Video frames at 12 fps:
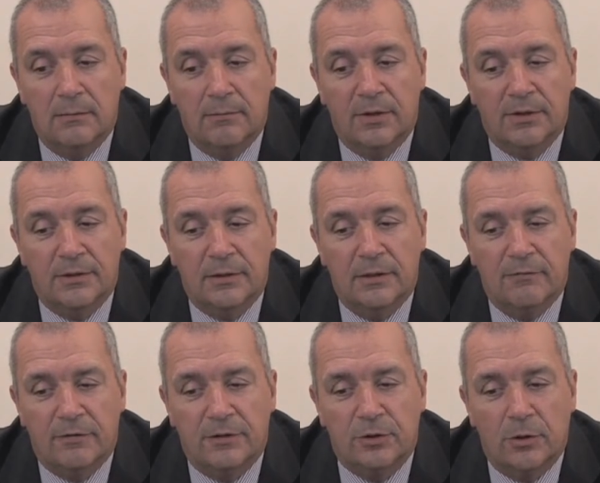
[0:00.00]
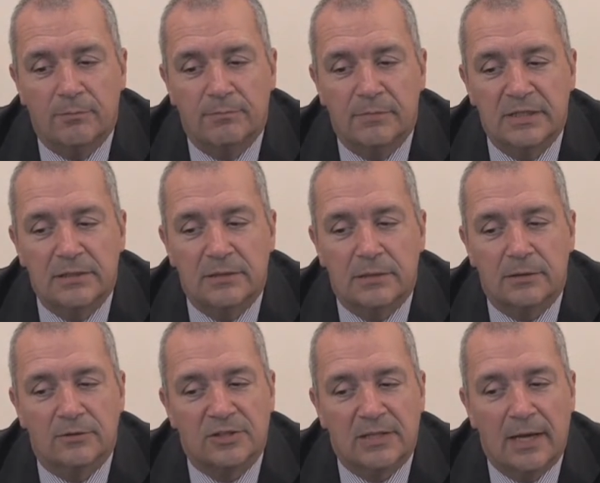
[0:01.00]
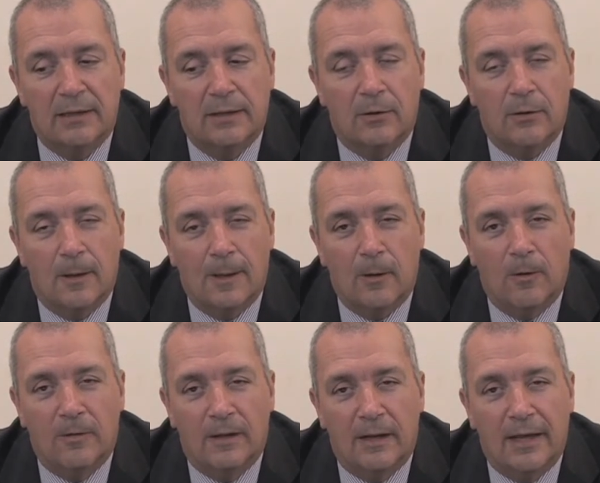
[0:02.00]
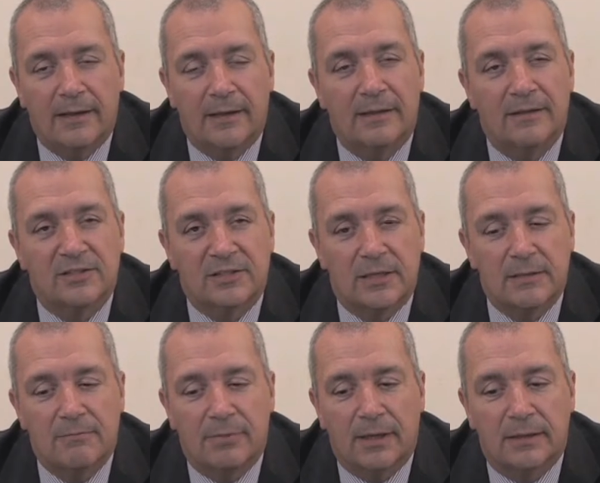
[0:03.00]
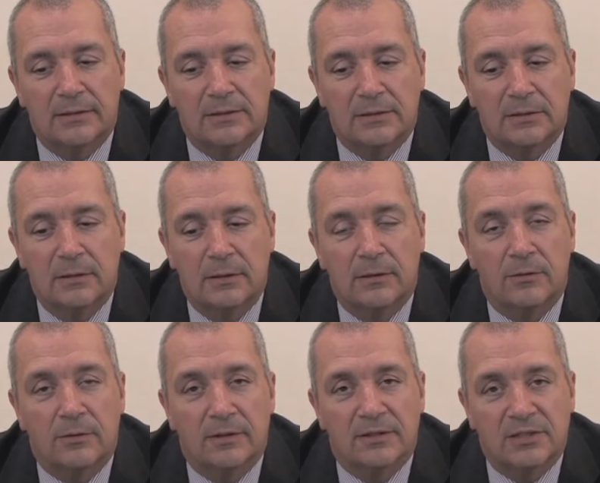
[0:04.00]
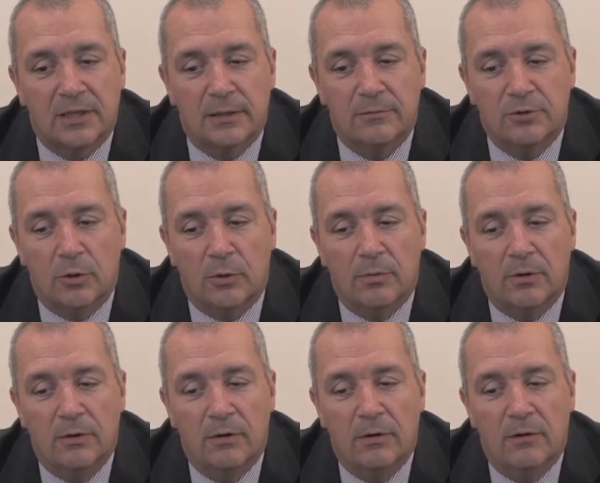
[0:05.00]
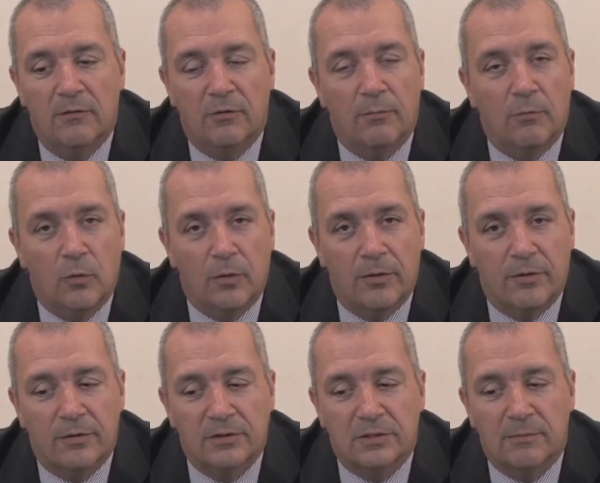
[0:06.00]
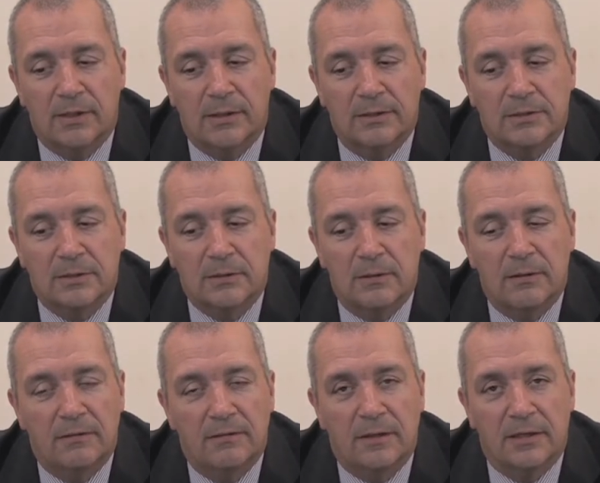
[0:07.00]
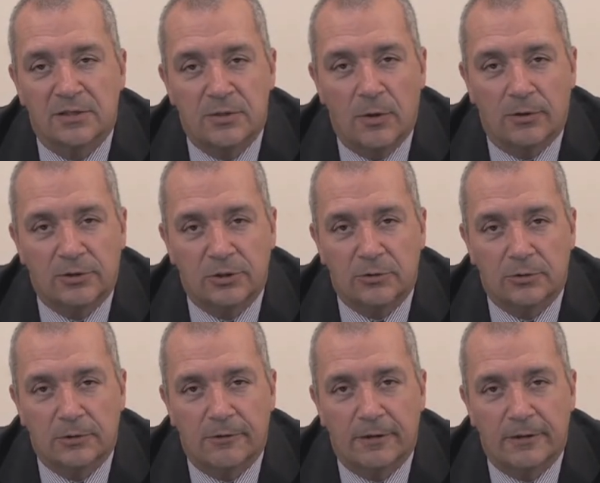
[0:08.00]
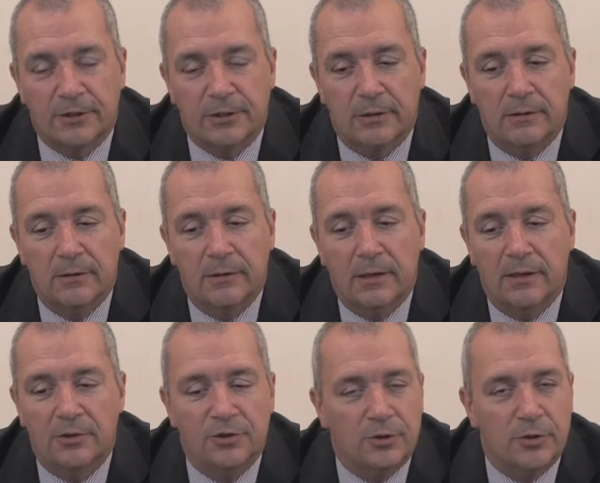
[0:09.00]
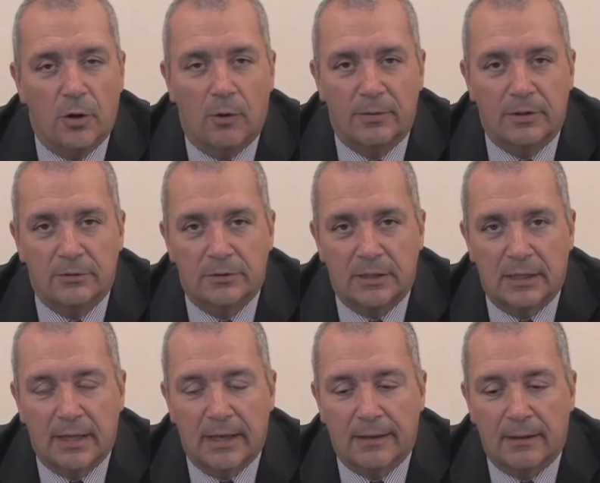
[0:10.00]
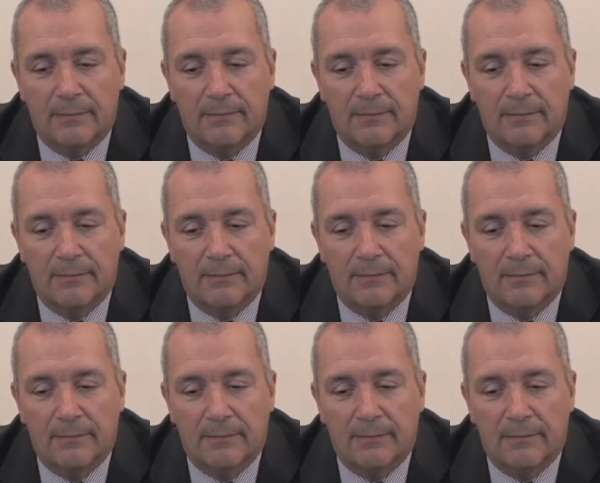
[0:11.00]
But if the job means that you're standing on the ladder in the same place, doing the same job for more than 30 minutes, then it's not short duration and you should not be using a ladder.